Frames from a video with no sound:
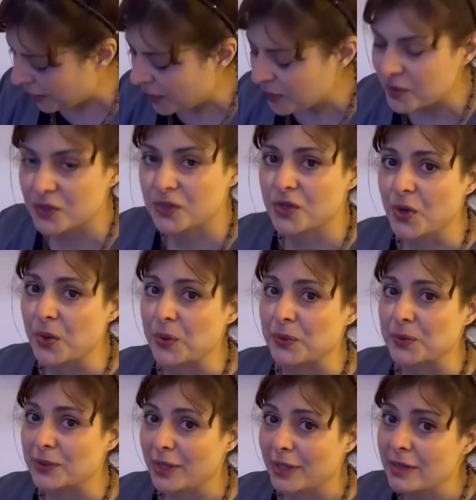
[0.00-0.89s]
So
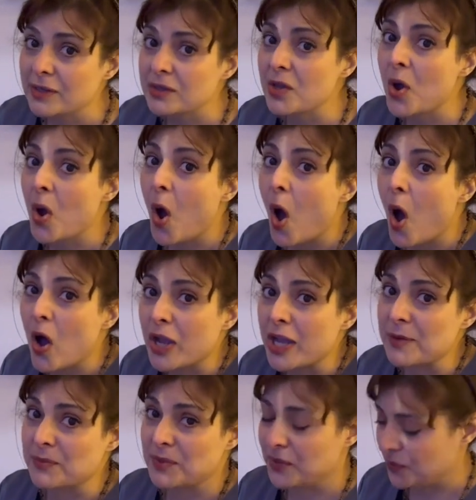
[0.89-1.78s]
there is no
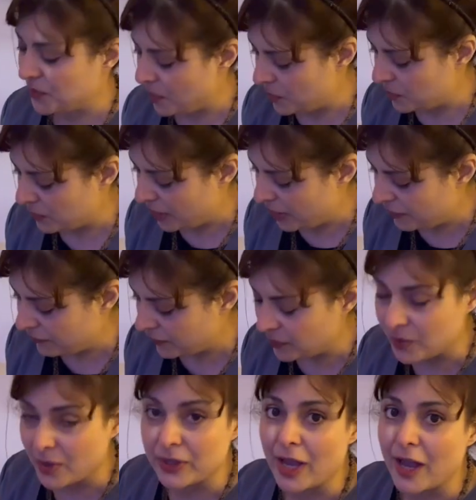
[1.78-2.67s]
Ogham Stone if you
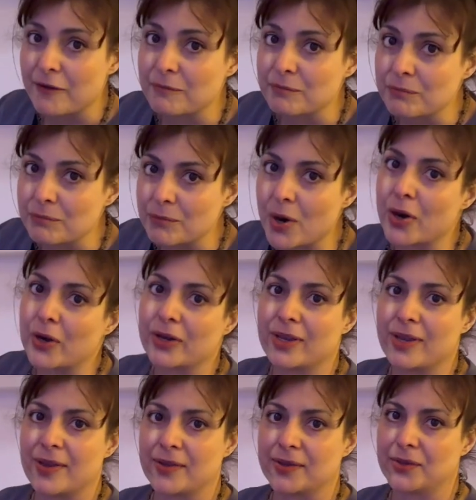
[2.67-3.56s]
don't have
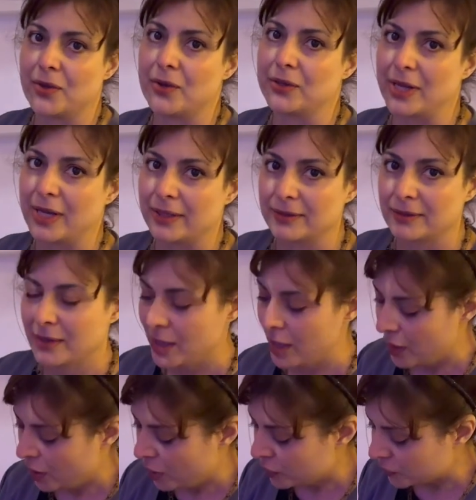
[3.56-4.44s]
markings on it.
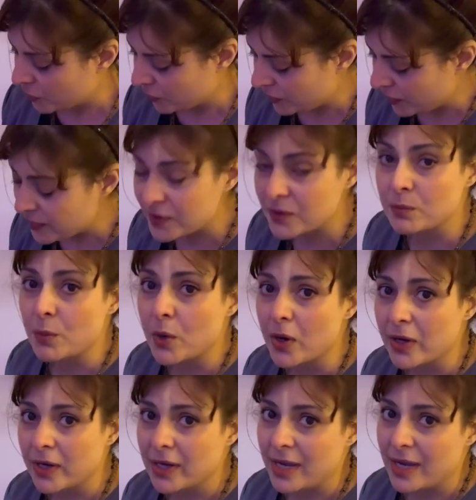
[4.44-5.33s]
So these
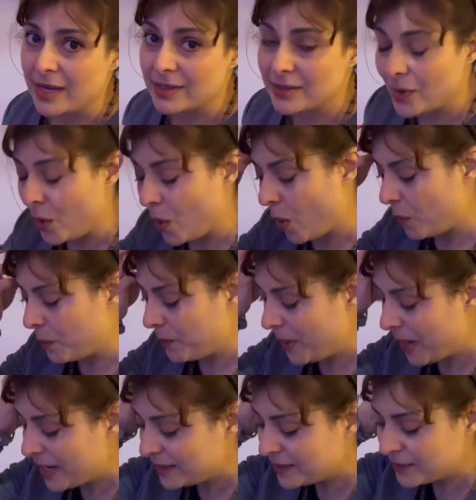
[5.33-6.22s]
markings are
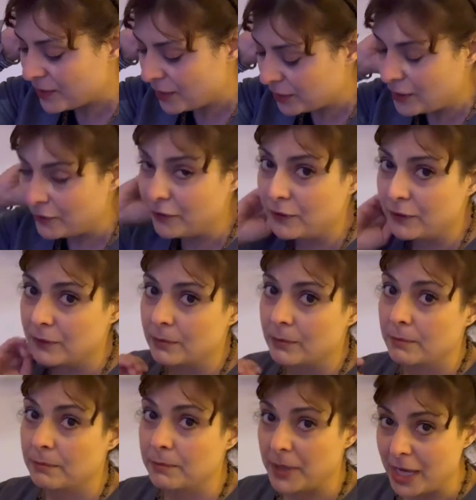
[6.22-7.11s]
based on a
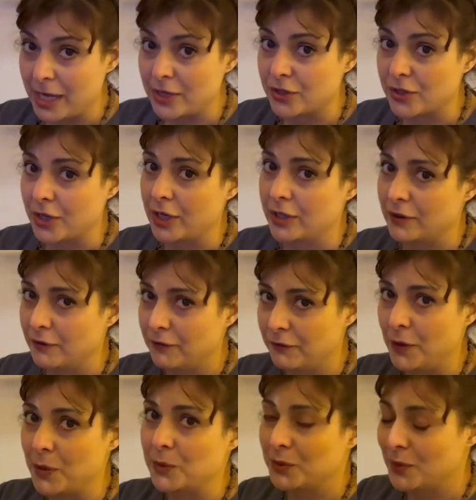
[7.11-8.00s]
picture, the
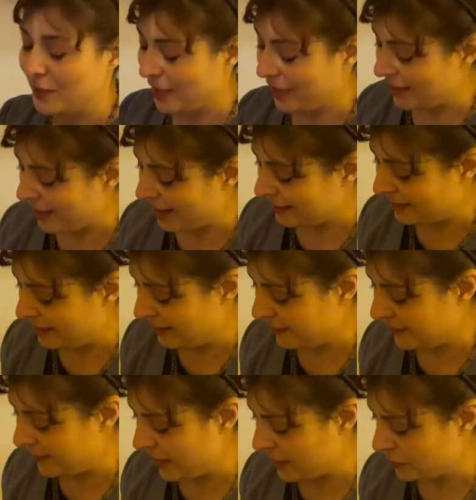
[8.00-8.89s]
photo that Katya
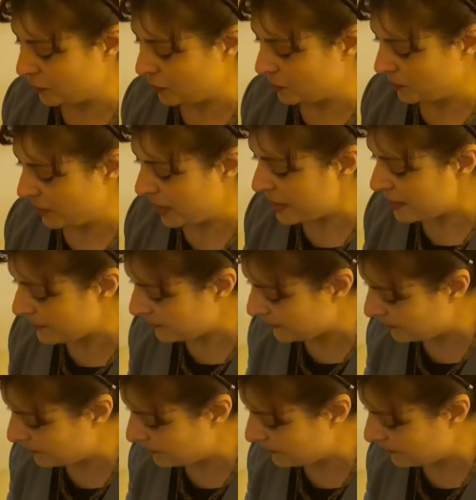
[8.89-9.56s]
sent to me.